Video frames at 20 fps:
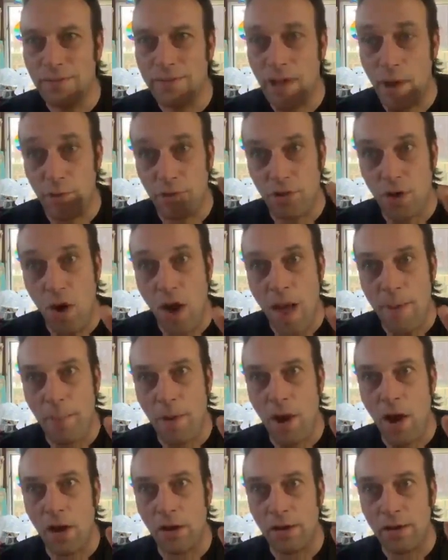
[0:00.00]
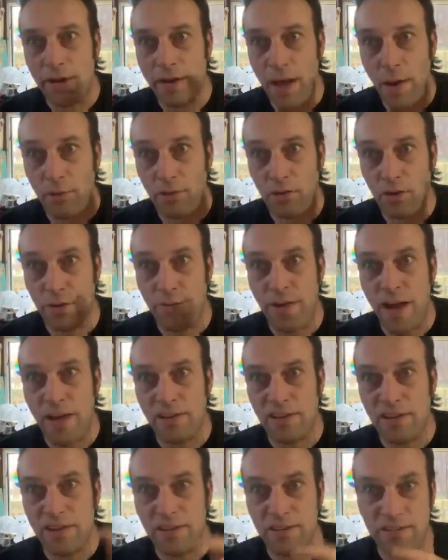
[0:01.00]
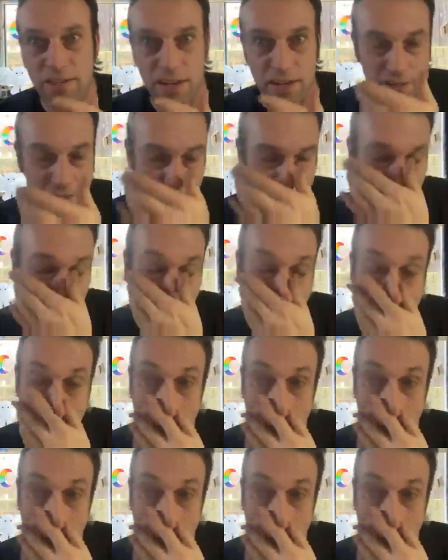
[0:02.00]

That was at Hyde Park, and that was 2006.